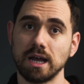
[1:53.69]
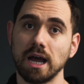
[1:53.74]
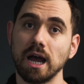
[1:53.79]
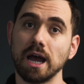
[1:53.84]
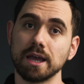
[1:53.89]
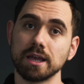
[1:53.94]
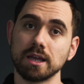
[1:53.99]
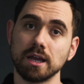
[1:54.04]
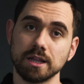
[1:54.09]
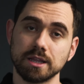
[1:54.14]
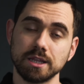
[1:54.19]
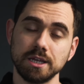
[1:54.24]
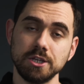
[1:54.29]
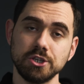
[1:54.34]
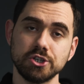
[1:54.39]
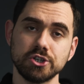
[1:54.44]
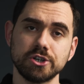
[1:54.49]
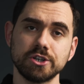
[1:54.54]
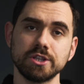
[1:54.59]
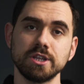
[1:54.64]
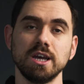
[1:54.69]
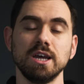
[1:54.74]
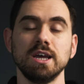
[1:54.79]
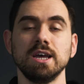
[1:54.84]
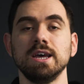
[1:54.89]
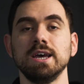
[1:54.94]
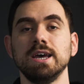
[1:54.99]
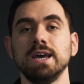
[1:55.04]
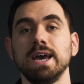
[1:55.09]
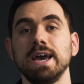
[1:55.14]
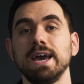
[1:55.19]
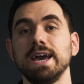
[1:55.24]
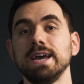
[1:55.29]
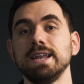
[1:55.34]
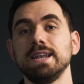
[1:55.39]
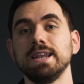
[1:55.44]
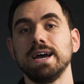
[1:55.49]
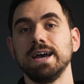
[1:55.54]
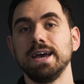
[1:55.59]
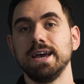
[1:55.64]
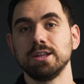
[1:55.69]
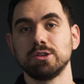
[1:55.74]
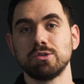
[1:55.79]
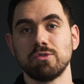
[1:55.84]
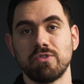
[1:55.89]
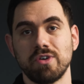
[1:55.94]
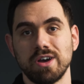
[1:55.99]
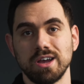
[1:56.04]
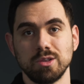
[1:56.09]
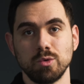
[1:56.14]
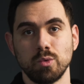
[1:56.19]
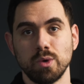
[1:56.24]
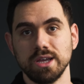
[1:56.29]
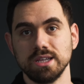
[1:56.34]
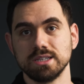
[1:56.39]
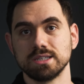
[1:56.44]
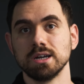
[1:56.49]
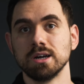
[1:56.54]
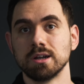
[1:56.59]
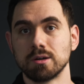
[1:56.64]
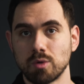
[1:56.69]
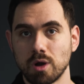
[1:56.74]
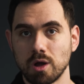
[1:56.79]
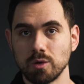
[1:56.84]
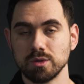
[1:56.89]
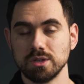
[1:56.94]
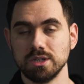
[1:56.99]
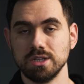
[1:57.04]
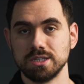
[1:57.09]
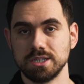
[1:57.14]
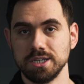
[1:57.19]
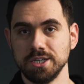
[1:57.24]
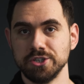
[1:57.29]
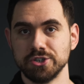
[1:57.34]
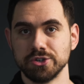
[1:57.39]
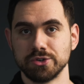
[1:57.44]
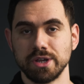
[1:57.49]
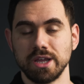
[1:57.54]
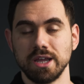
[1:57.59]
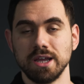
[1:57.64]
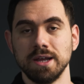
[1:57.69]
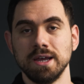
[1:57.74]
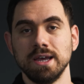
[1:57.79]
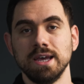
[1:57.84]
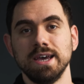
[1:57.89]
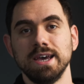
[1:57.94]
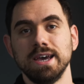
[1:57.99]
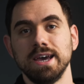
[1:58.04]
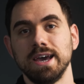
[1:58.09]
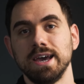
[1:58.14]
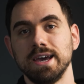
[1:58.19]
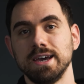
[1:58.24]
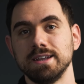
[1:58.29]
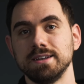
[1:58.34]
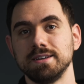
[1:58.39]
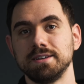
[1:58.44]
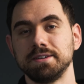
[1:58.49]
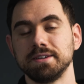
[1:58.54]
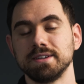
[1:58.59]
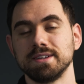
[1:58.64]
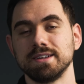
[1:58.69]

I got injured and I had to find ways around this injury. And